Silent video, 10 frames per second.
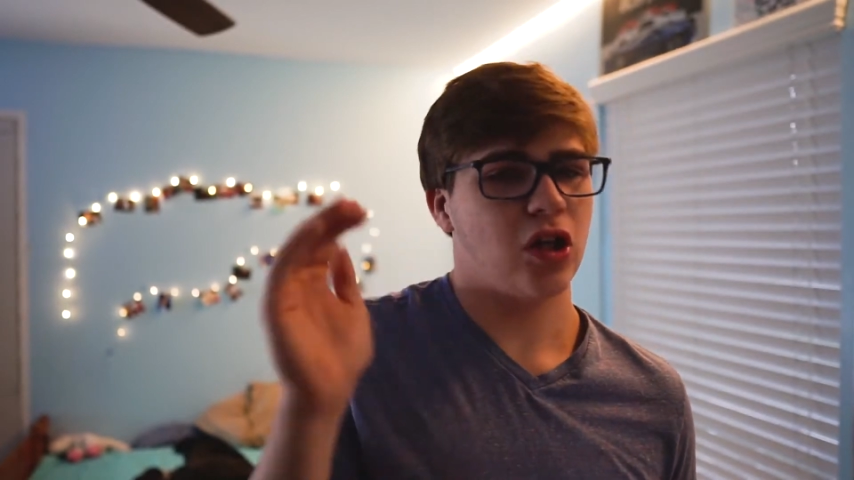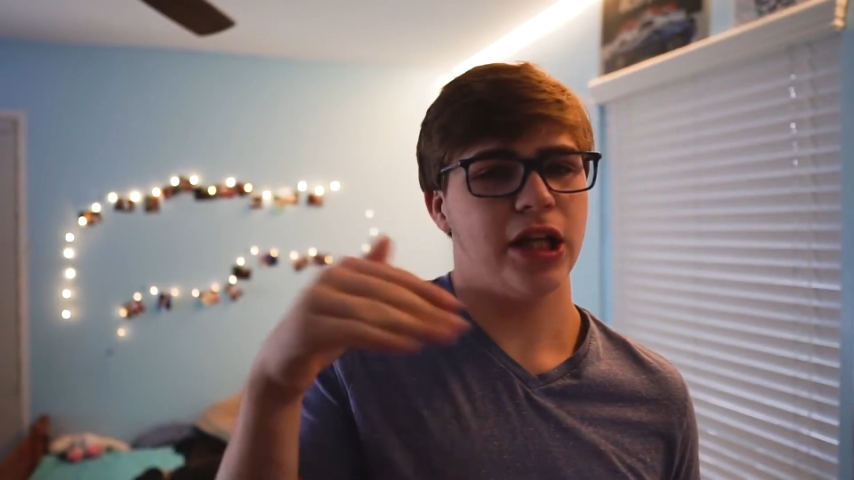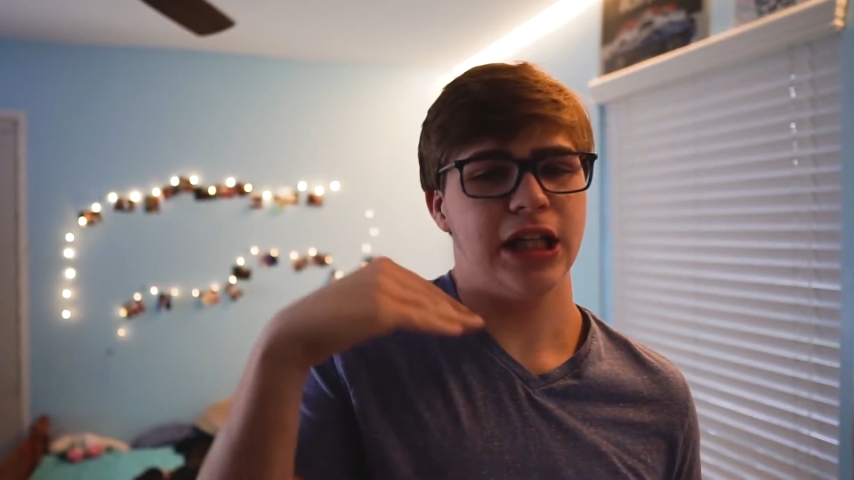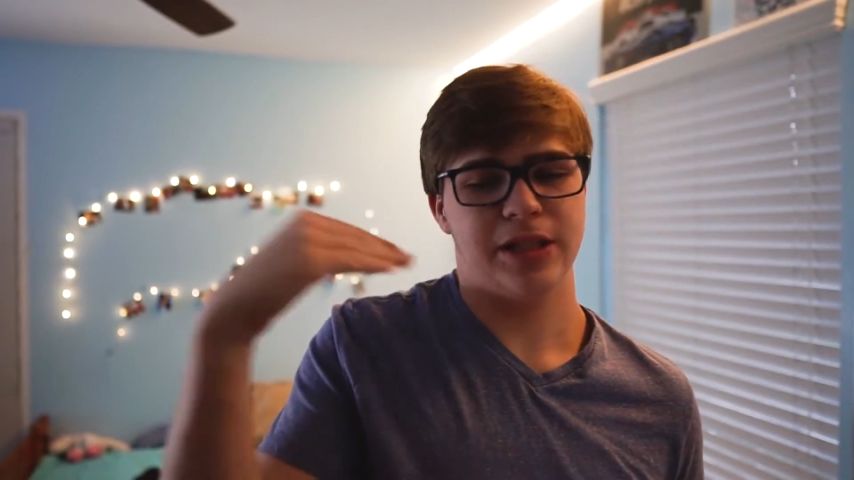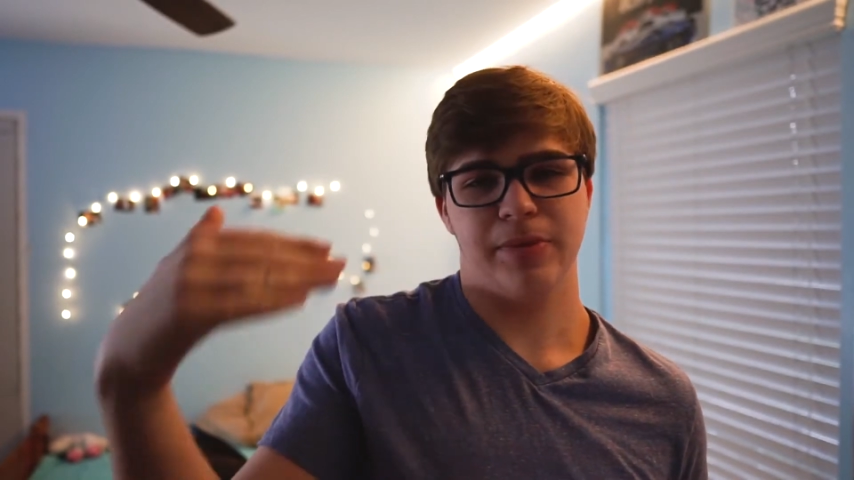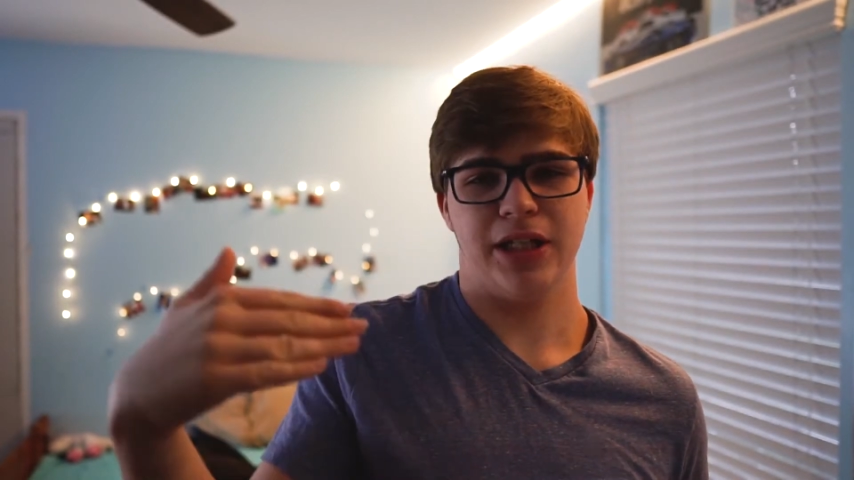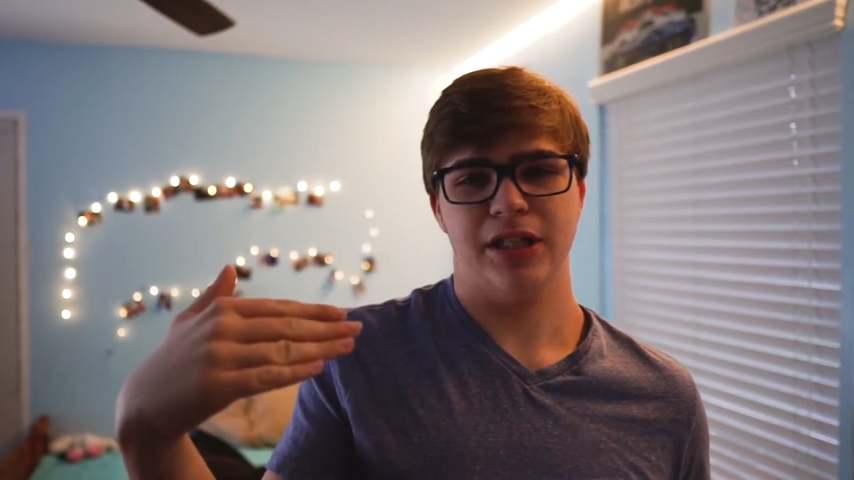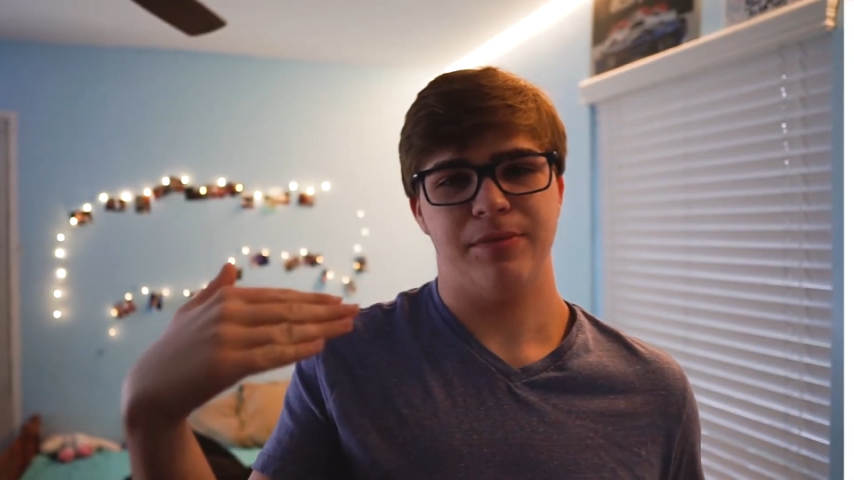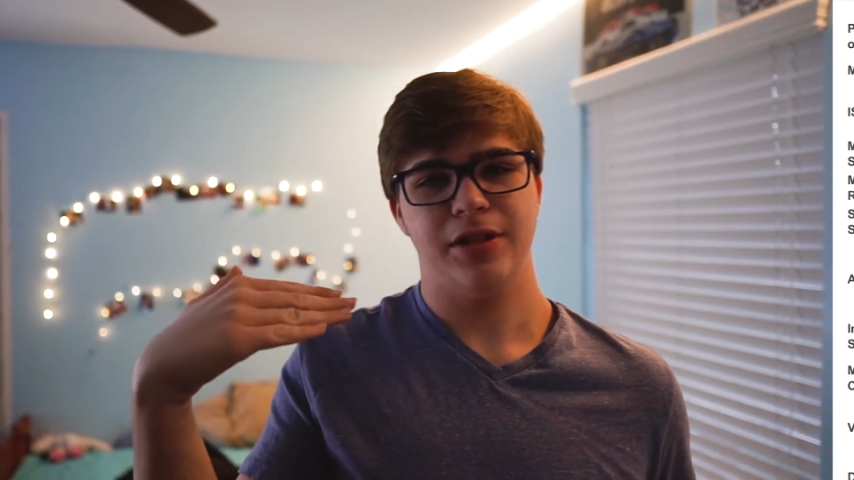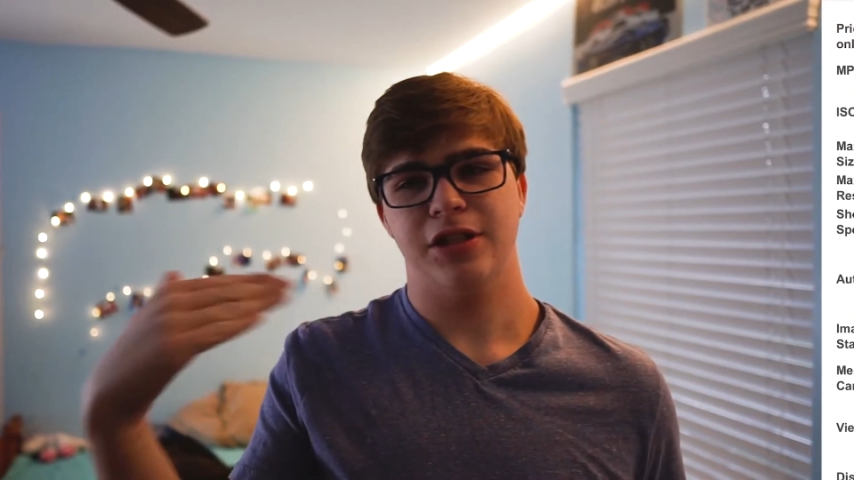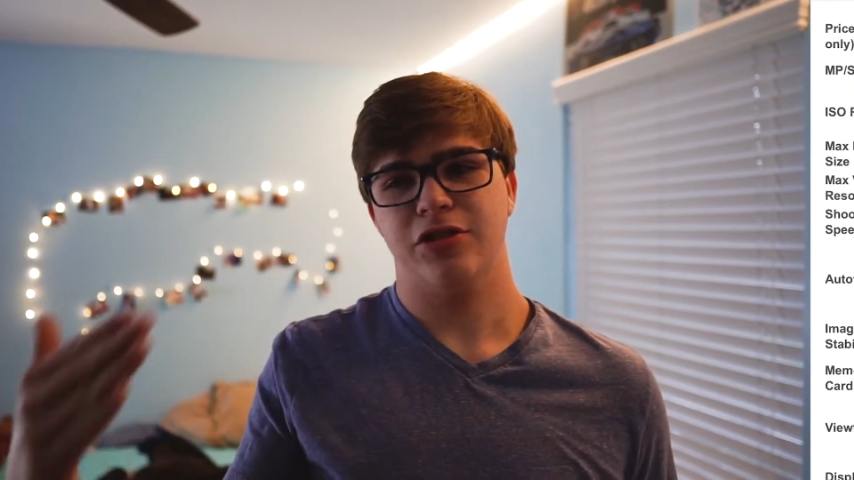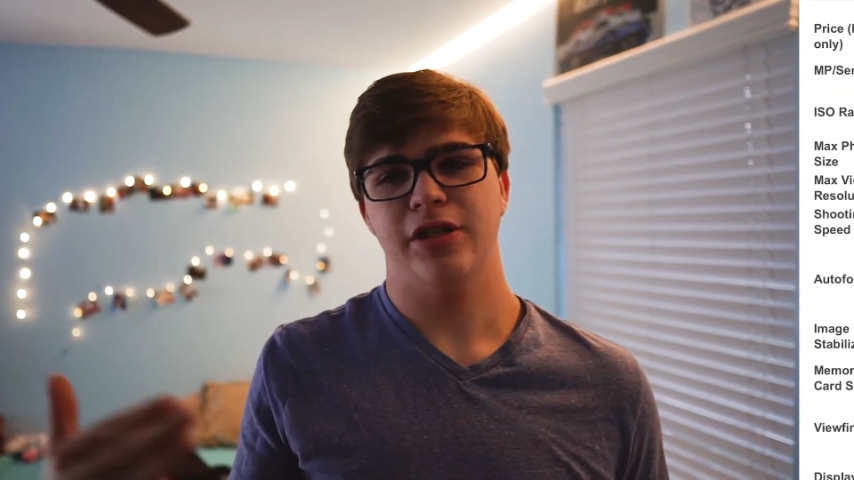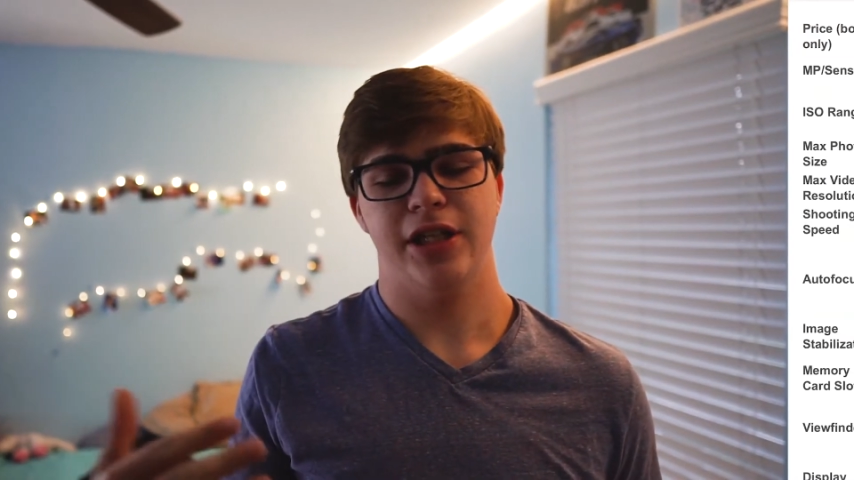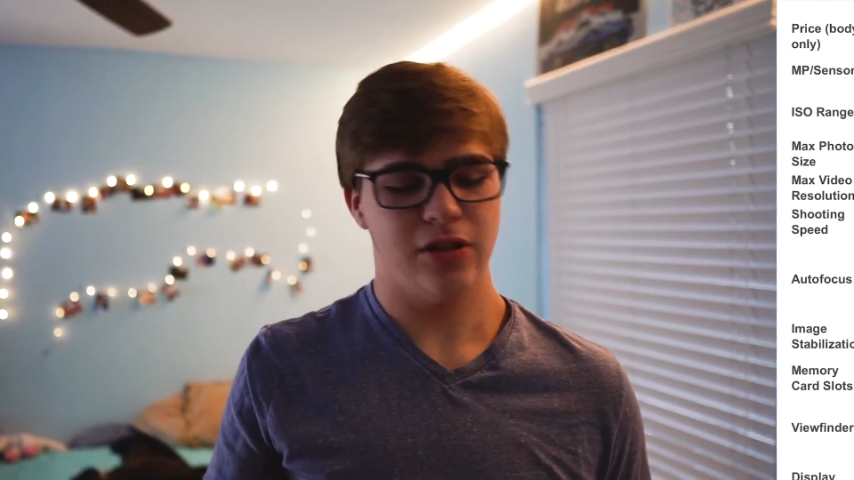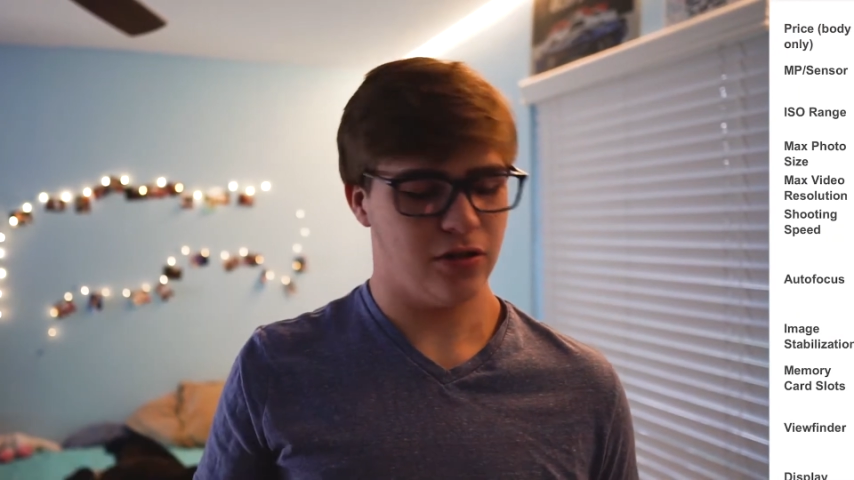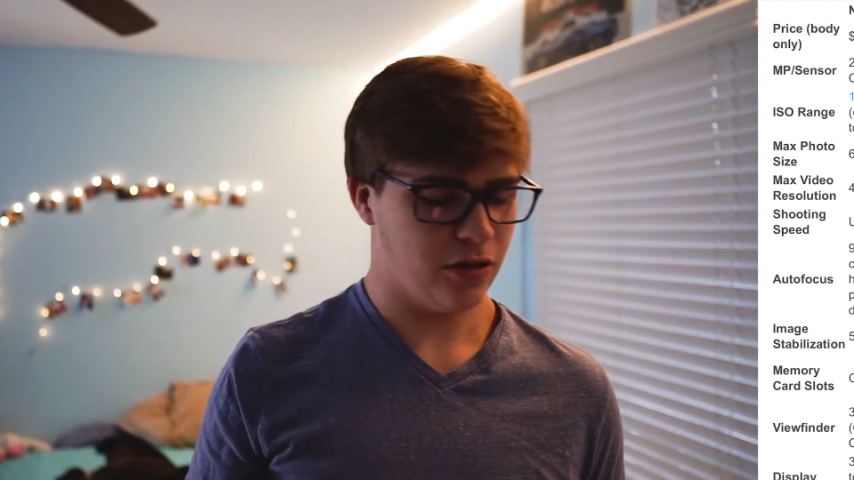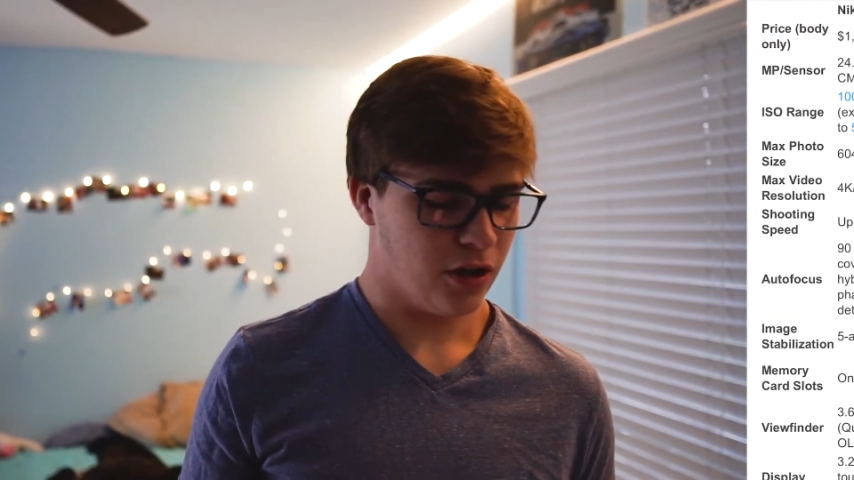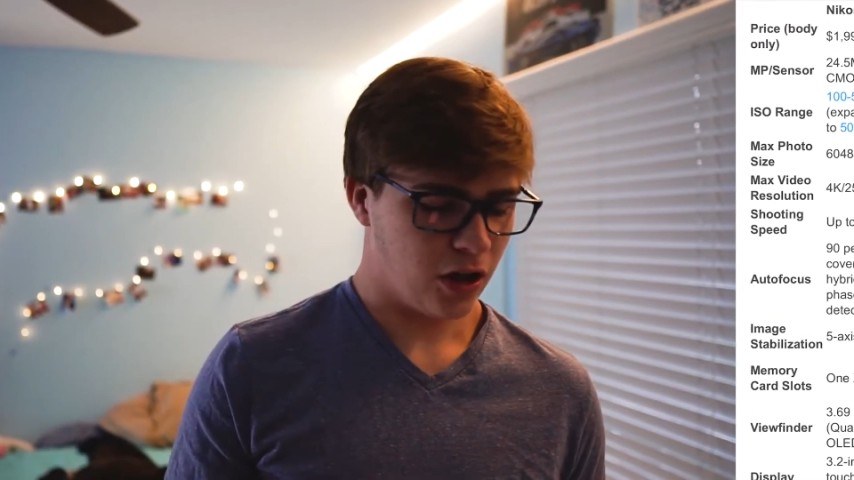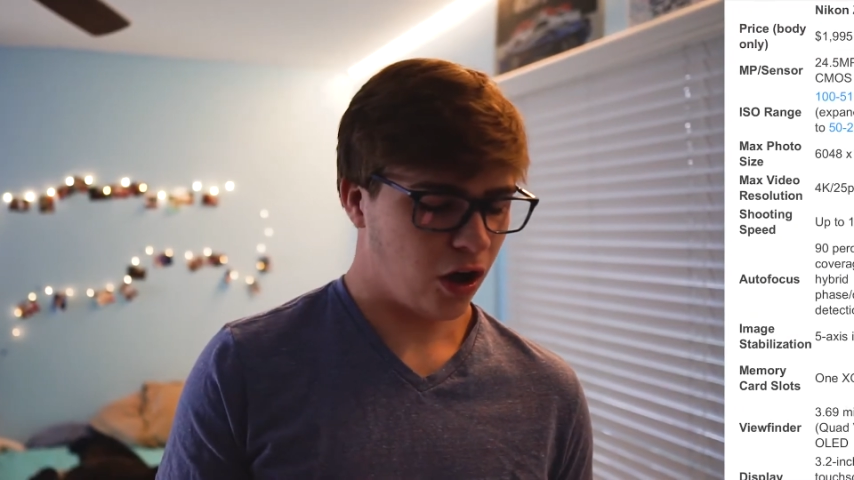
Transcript: I'll lay the specs up on the screen, or